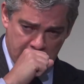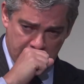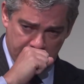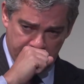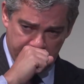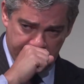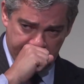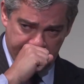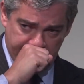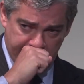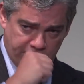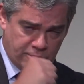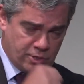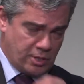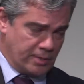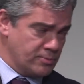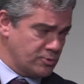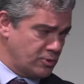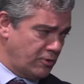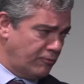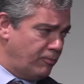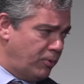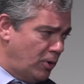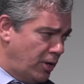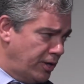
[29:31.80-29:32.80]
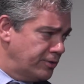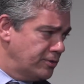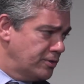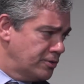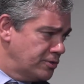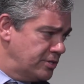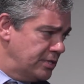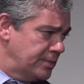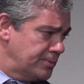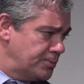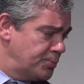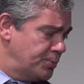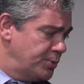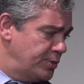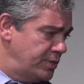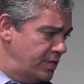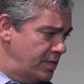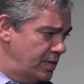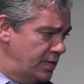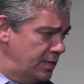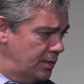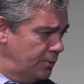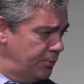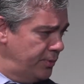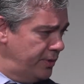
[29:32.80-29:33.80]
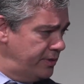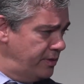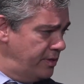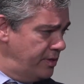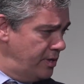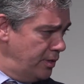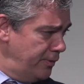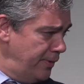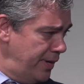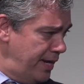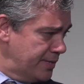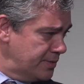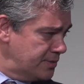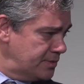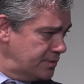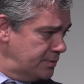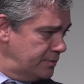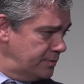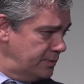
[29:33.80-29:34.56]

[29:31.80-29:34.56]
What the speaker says: in terms of partnerships with the U.S.